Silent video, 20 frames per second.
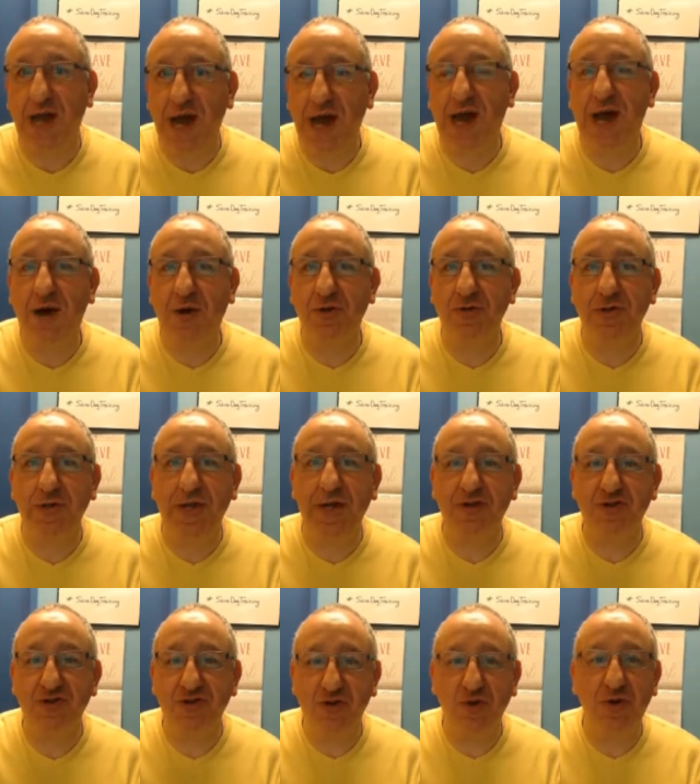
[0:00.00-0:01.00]
out and
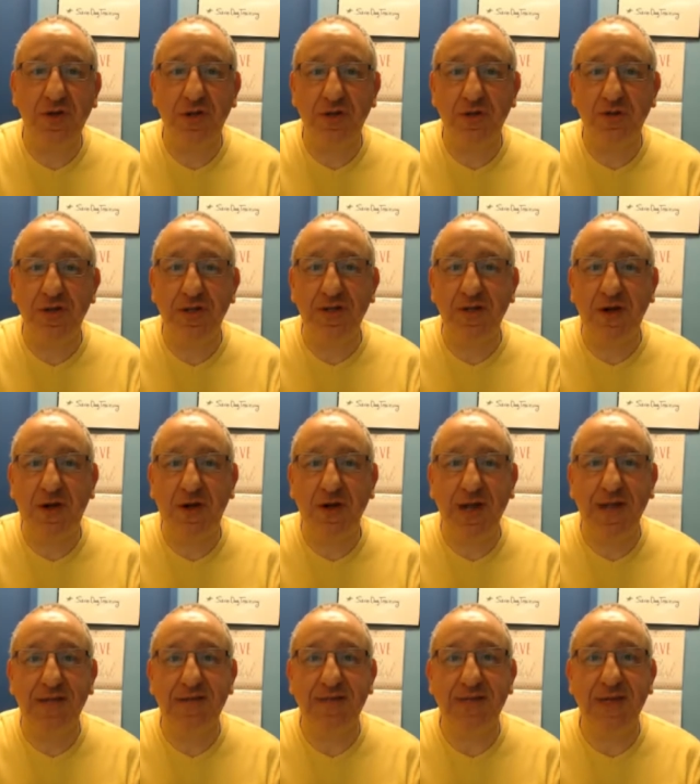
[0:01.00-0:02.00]
show it to the dog
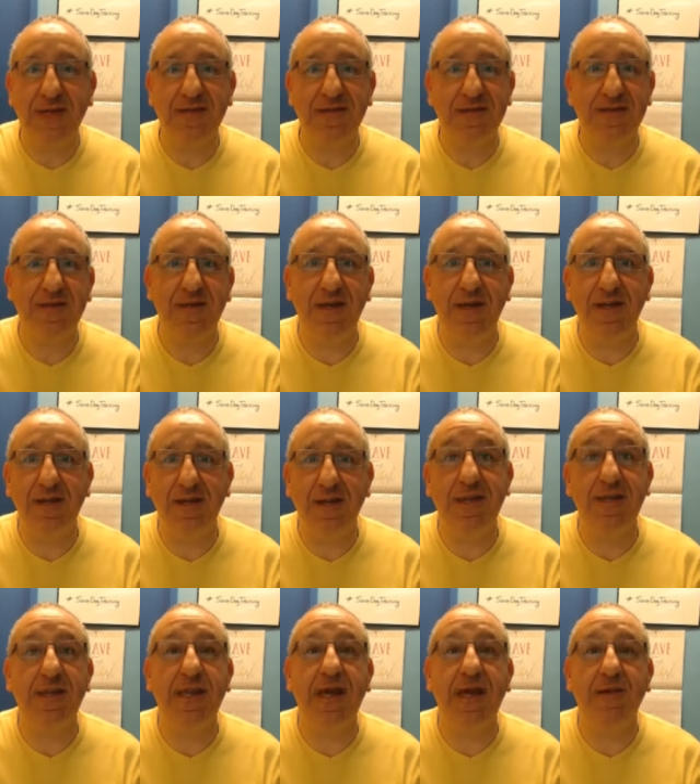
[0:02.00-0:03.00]
and say, sit.
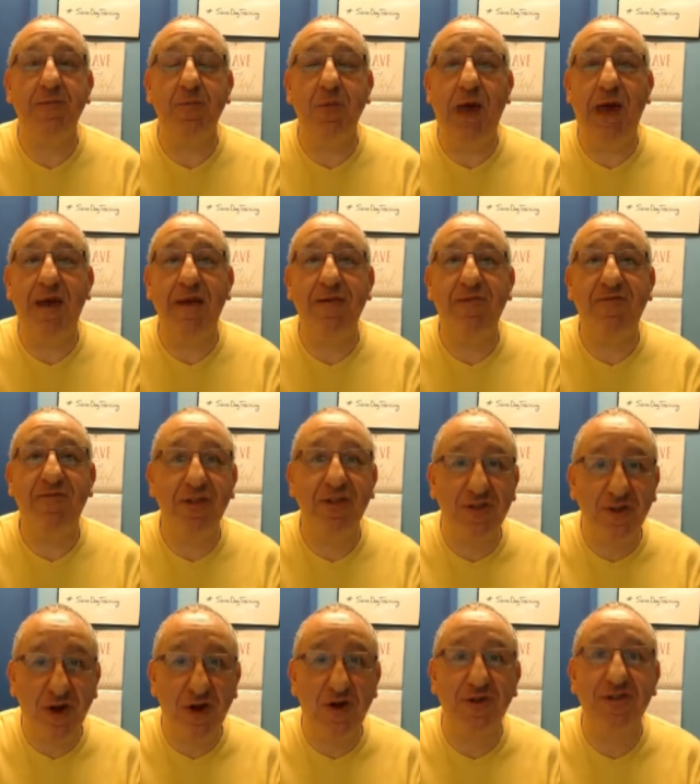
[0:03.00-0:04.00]
And then if the
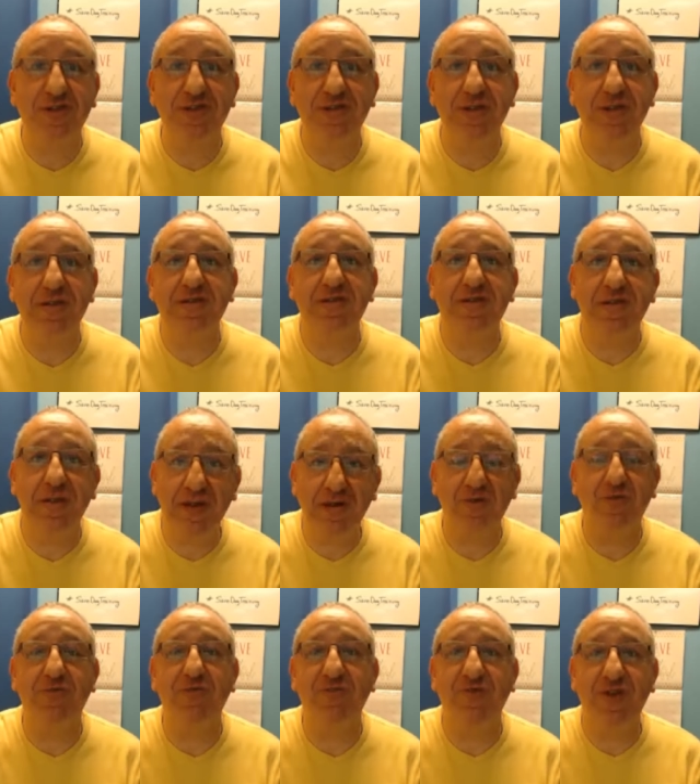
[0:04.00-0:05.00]
dog sits, then
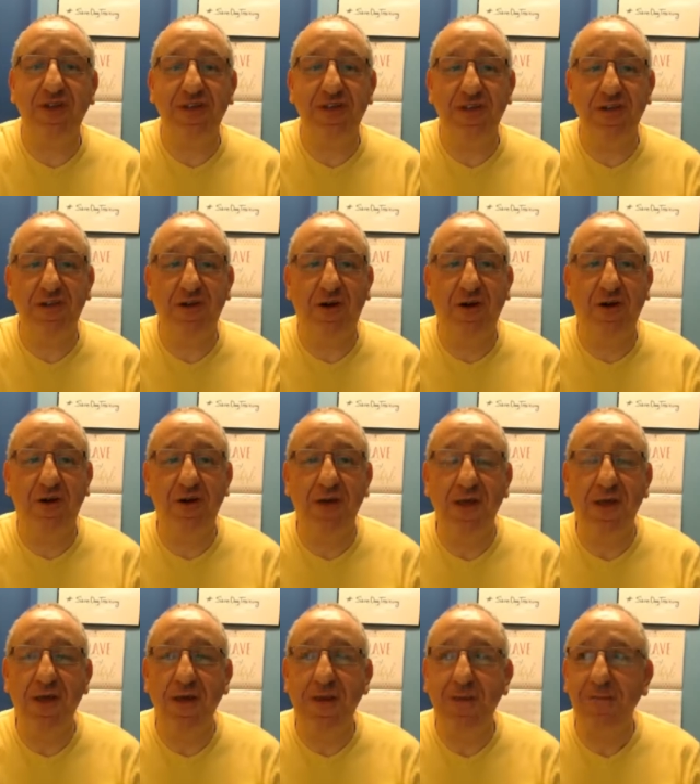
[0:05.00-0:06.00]
you feed the dog.
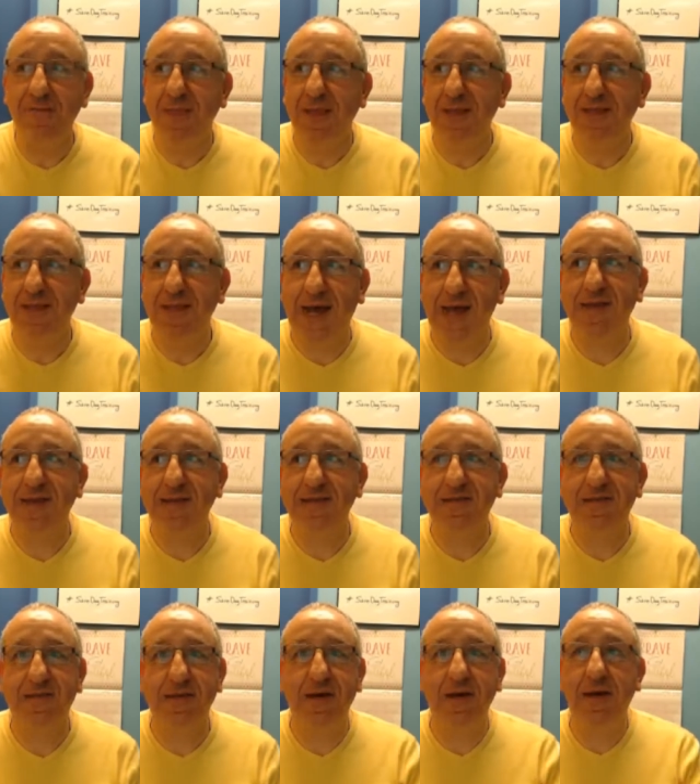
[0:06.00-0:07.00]
That
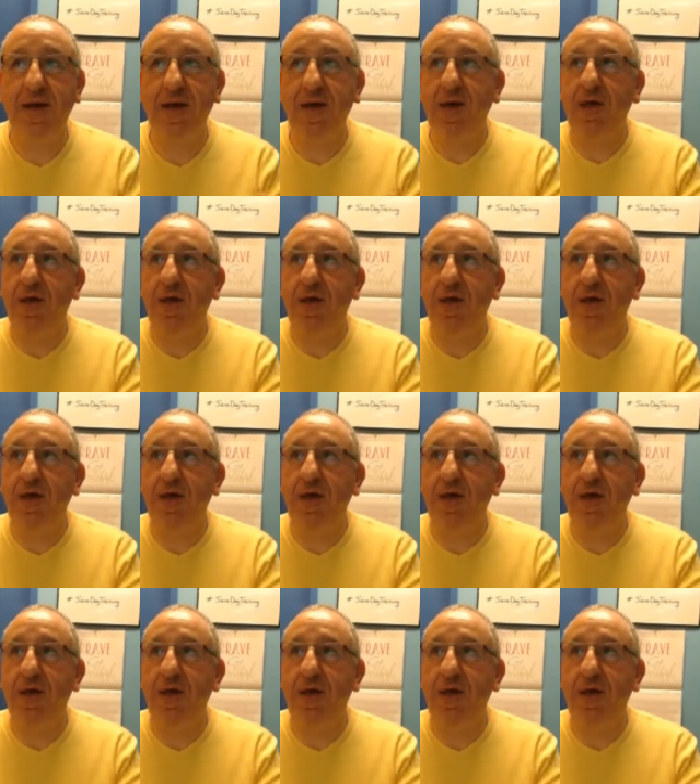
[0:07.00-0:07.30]
is the